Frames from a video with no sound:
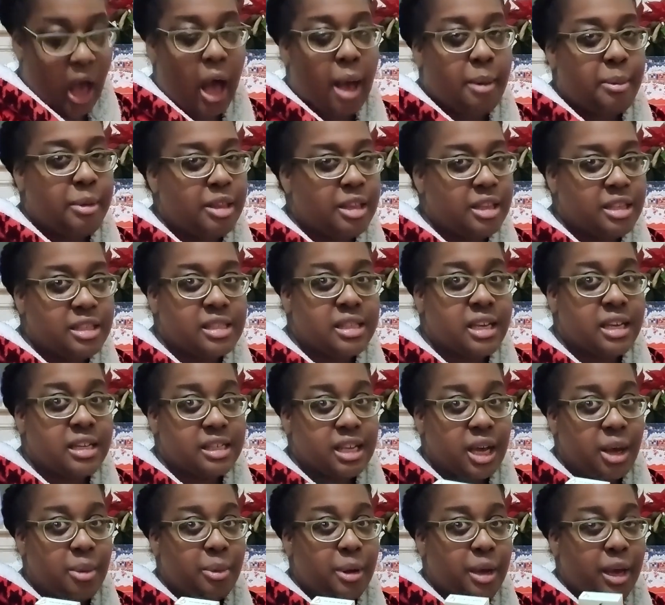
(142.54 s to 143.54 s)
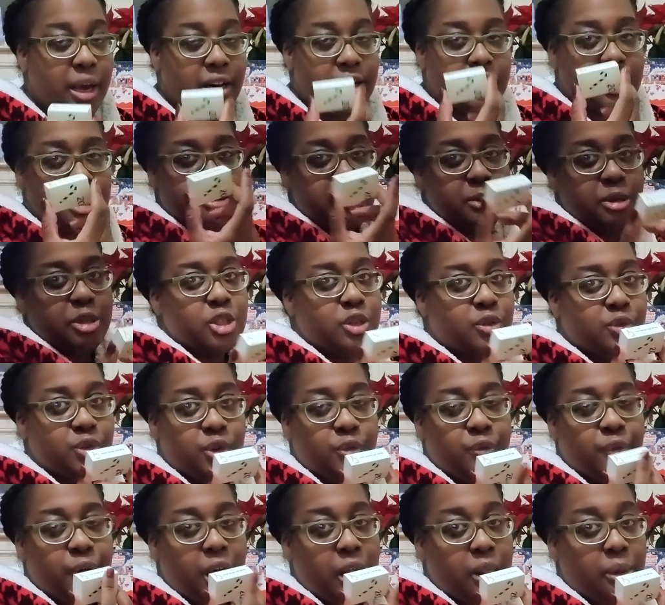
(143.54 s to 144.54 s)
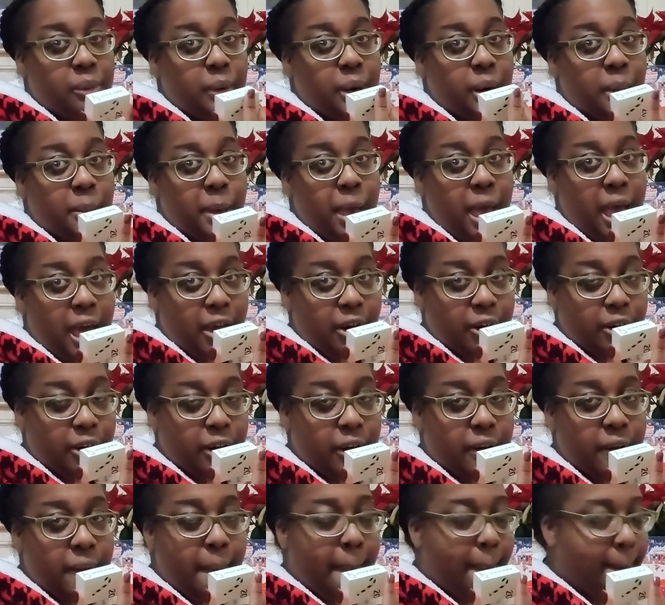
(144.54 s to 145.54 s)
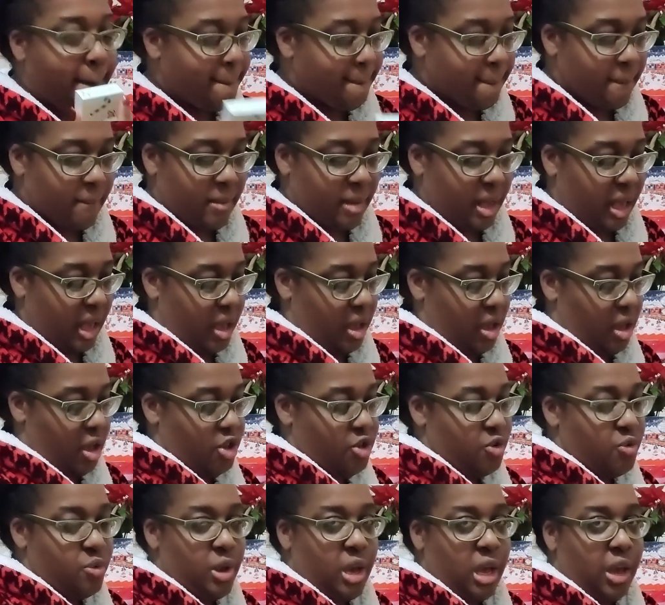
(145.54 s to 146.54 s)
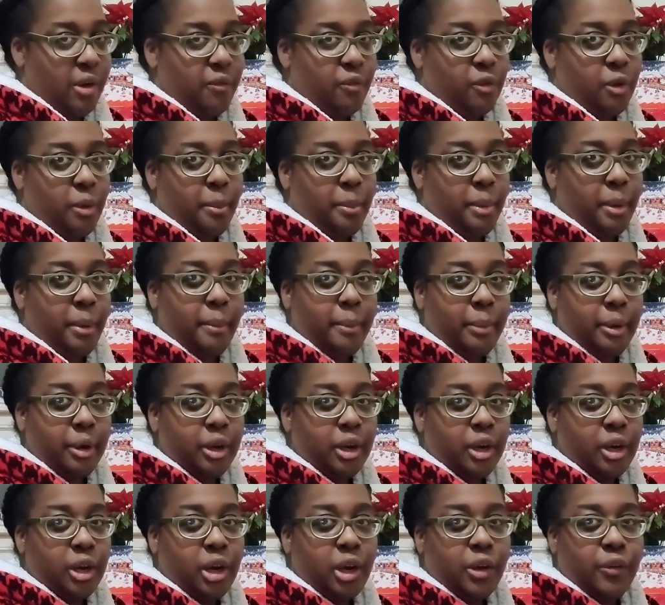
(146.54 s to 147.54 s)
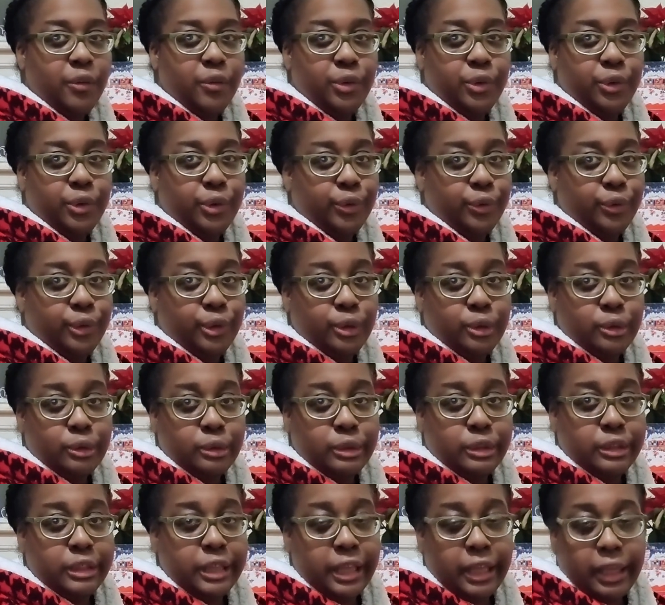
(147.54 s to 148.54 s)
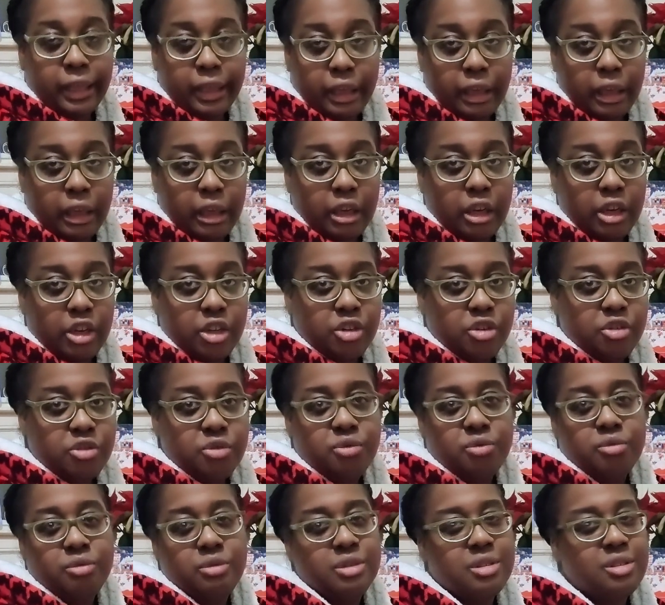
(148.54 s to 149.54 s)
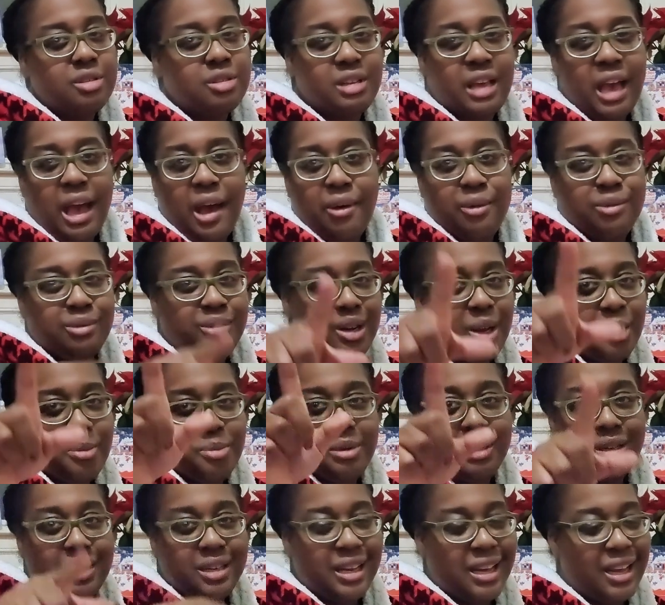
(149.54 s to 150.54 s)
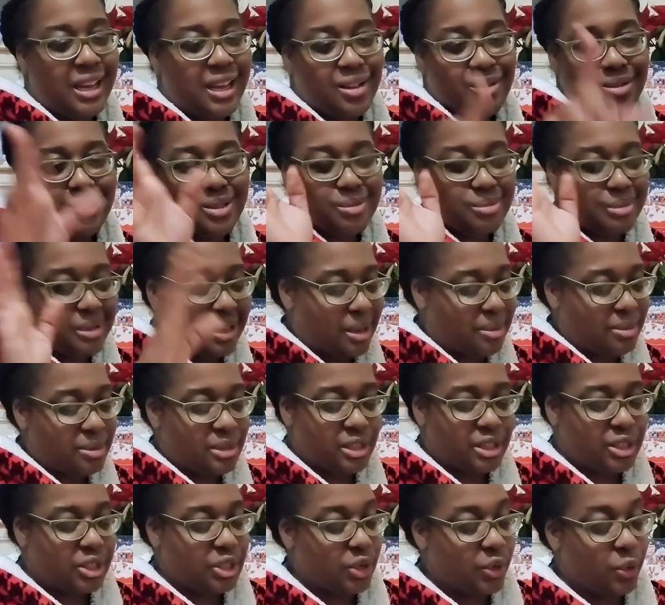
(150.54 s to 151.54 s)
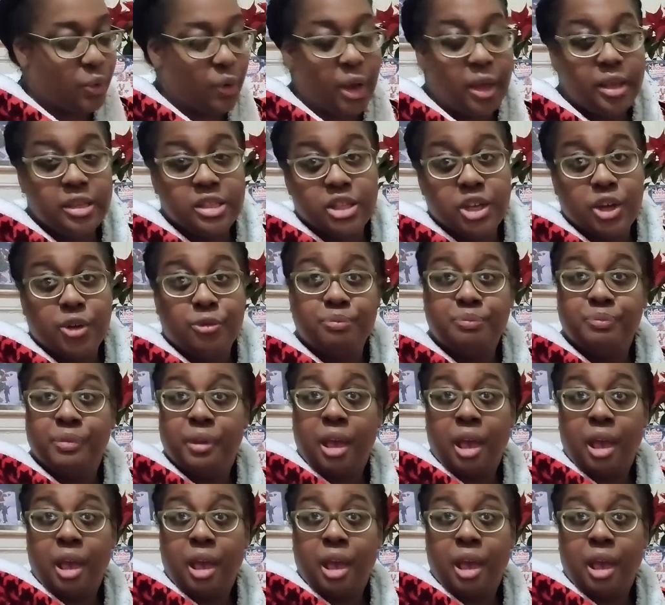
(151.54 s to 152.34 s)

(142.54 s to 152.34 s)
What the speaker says: I mean, this does come in handy, especially if you're following a pattern and you can't remember if you're on row 10 and you counting up and down. Sometimes it's annoying. So,